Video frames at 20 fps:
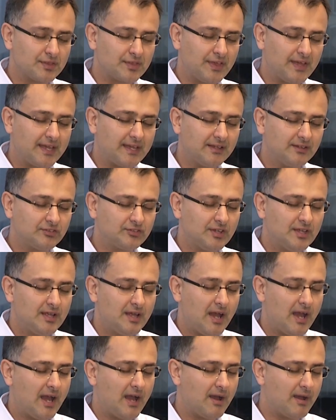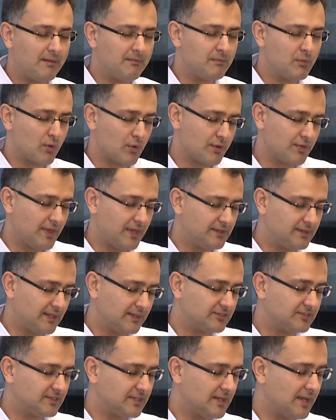things more than
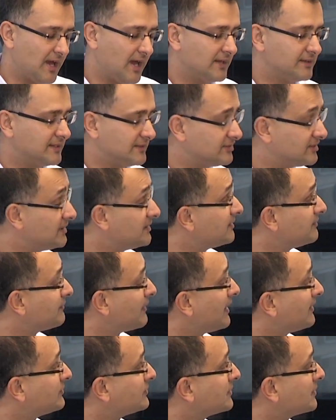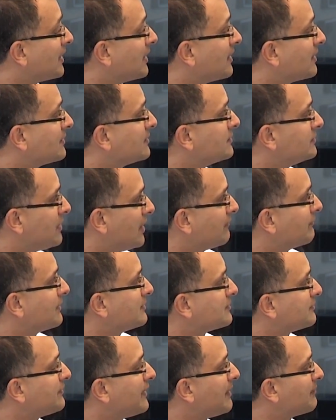distant investor or
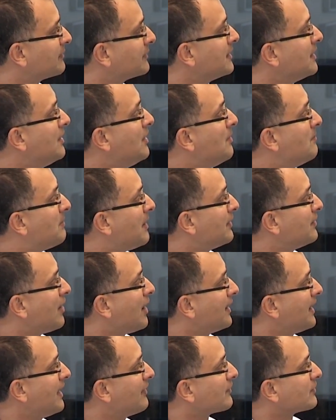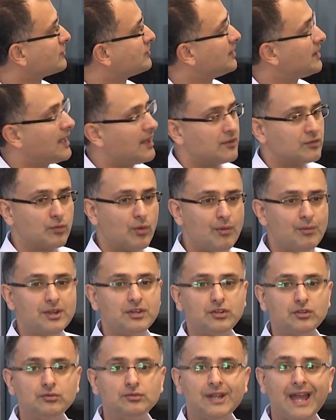non-friends and family, but not others. And so what we
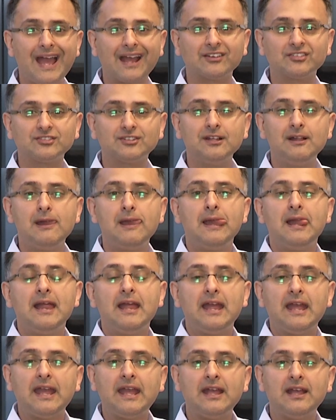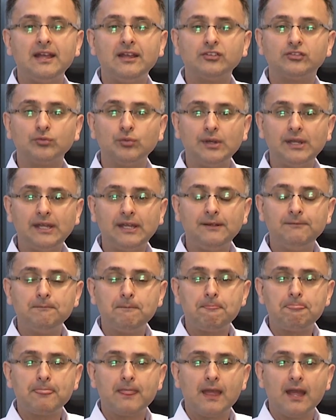do next is we
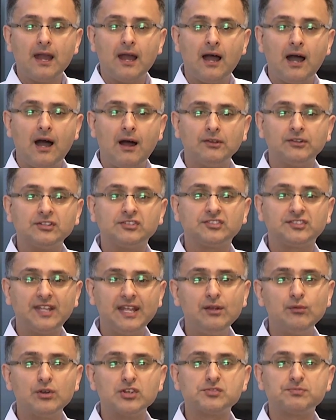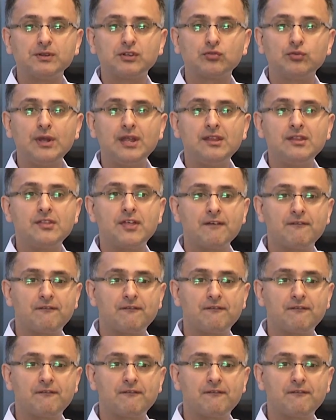distinguish between the